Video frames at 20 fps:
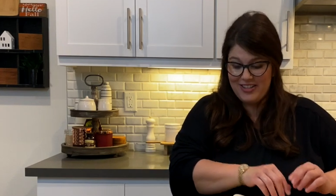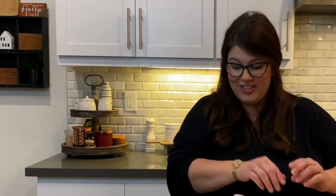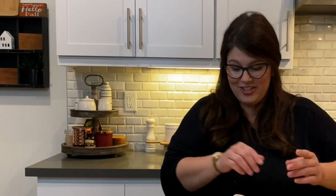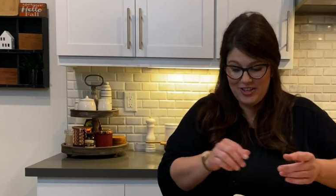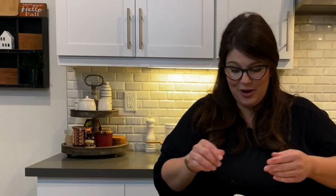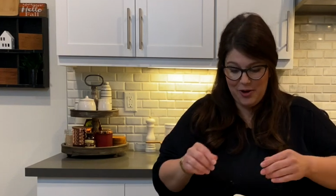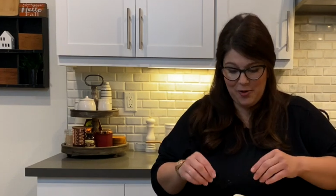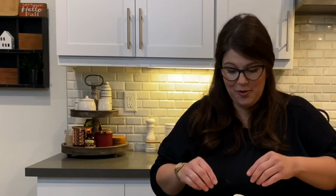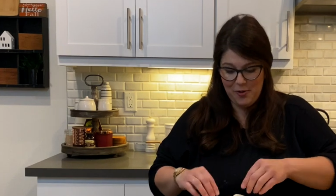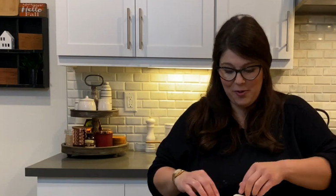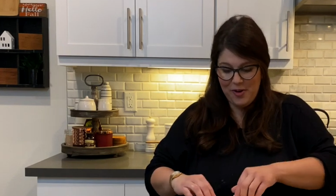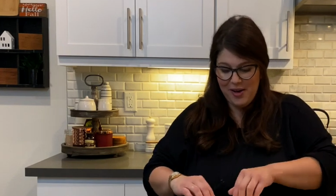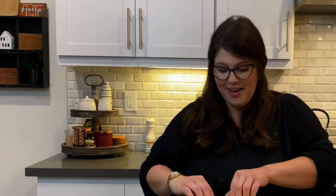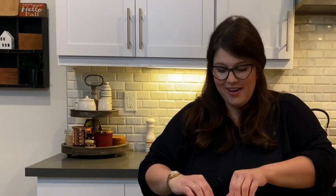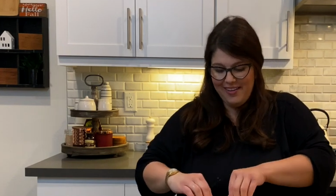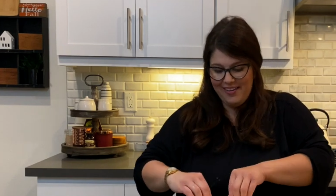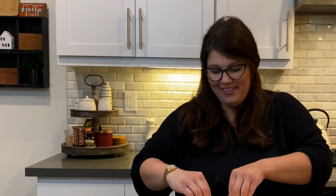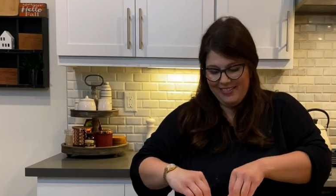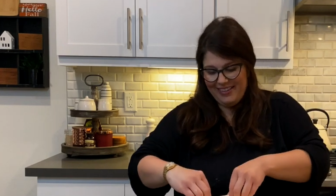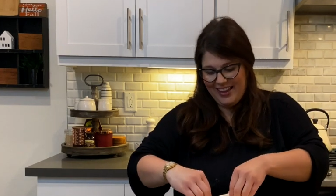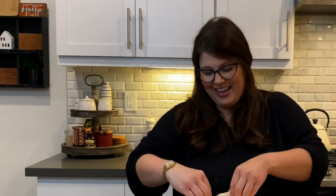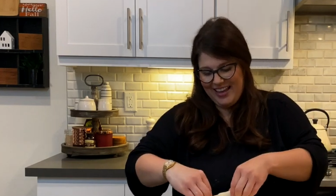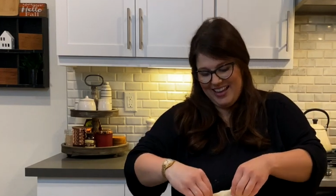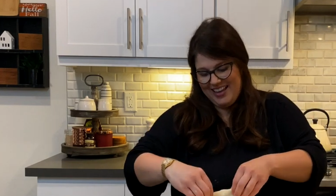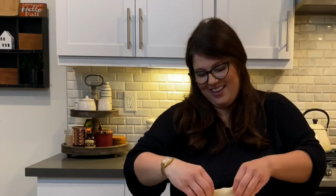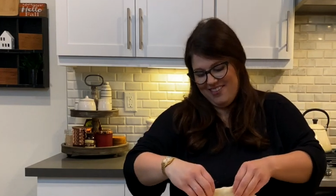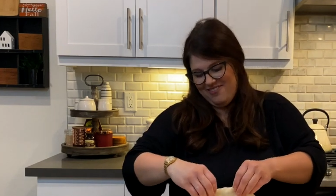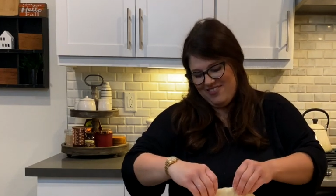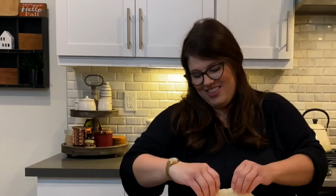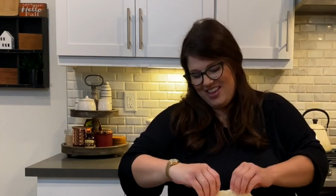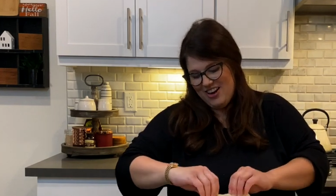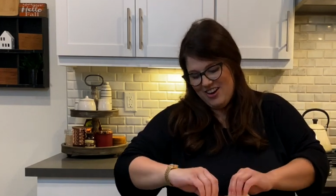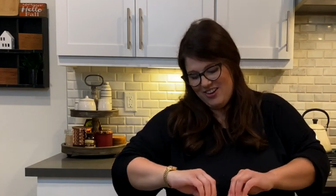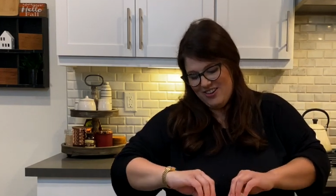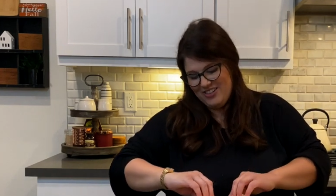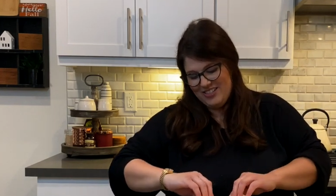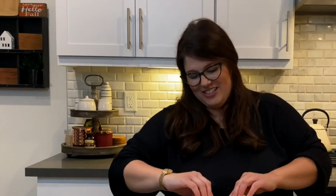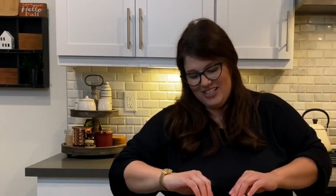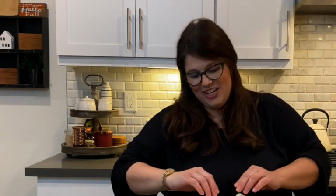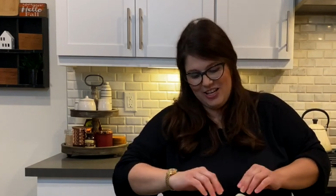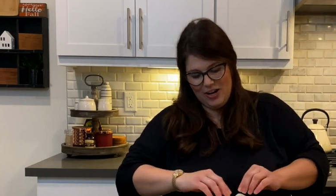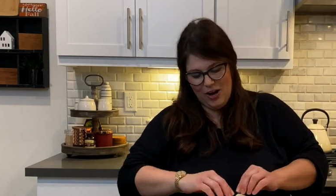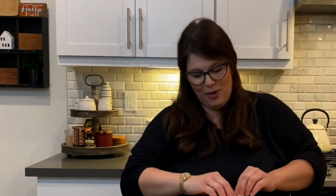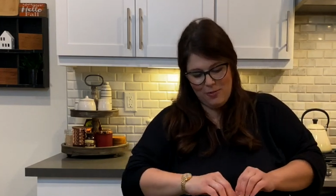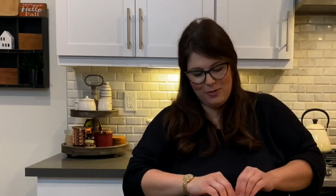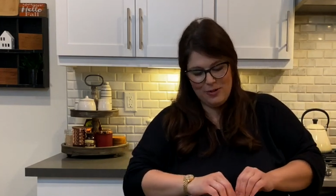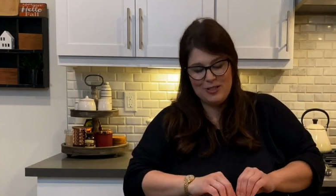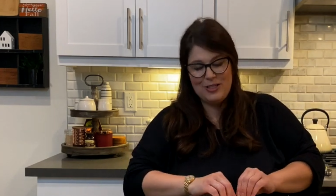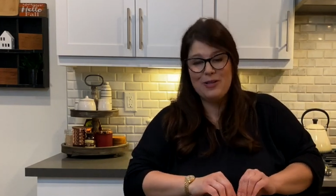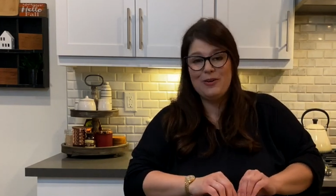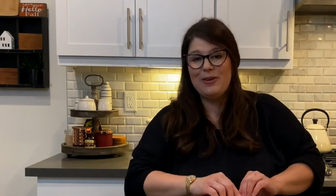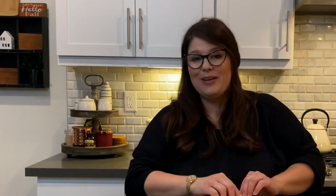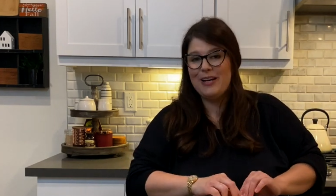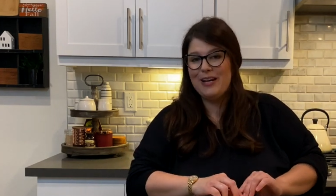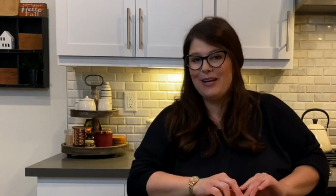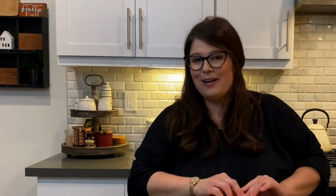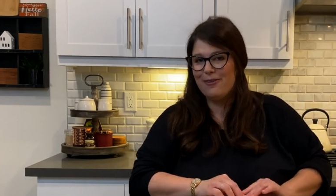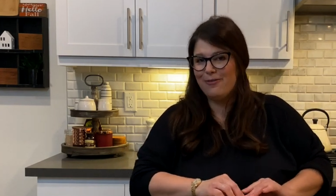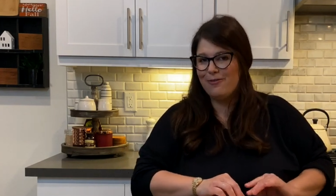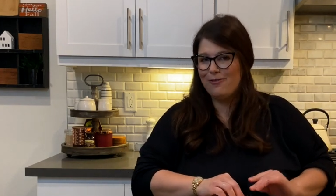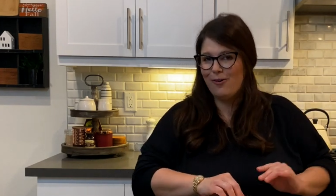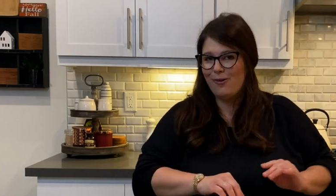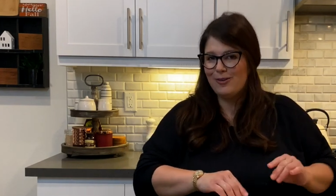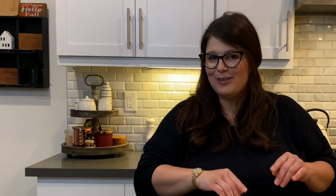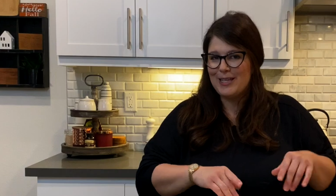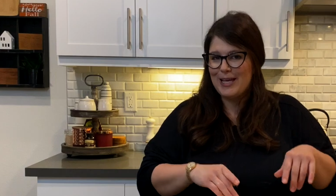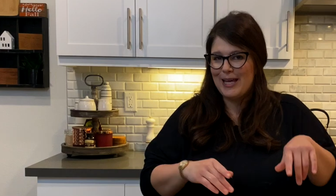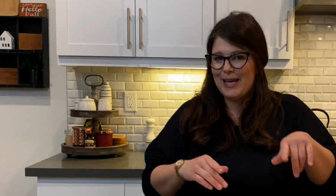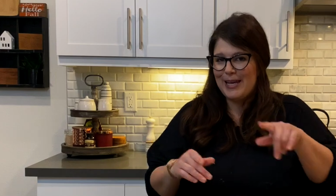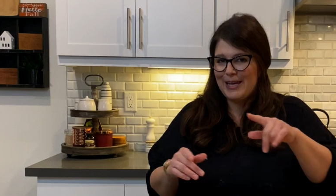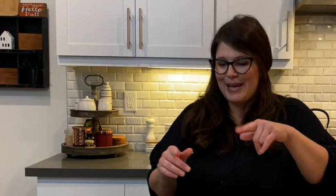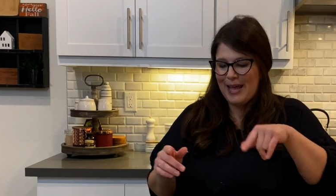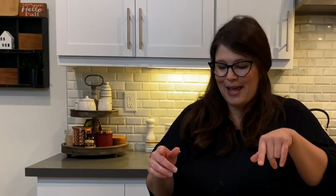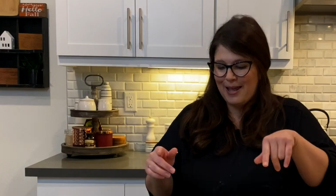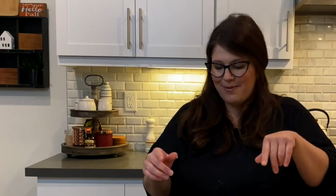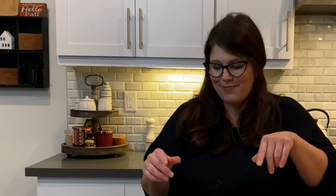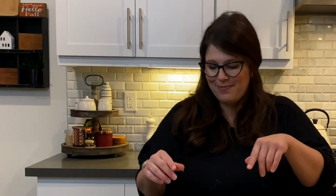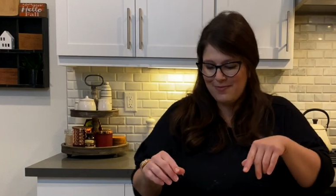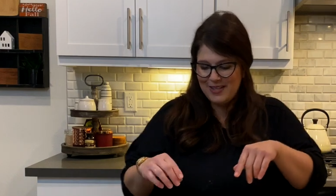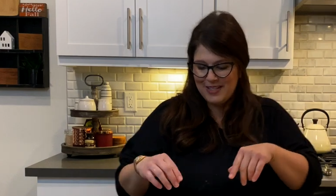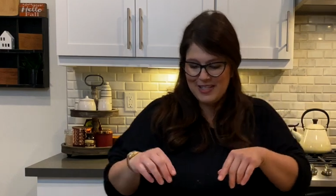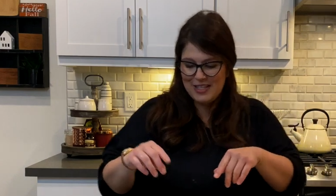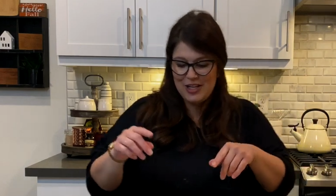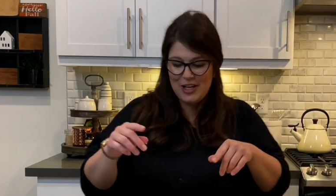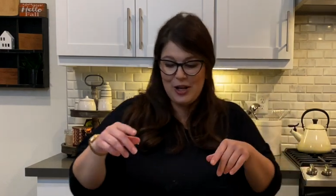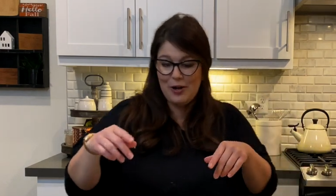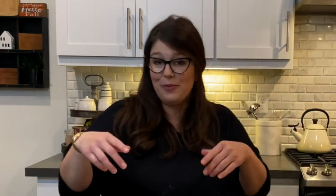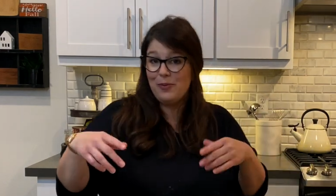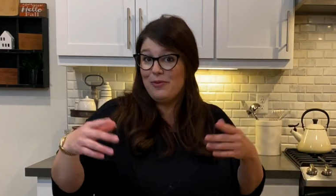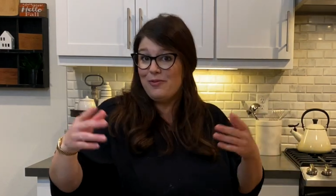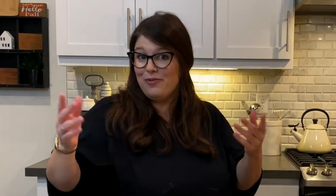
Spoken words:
So like if there's an opportunity to fold in and you know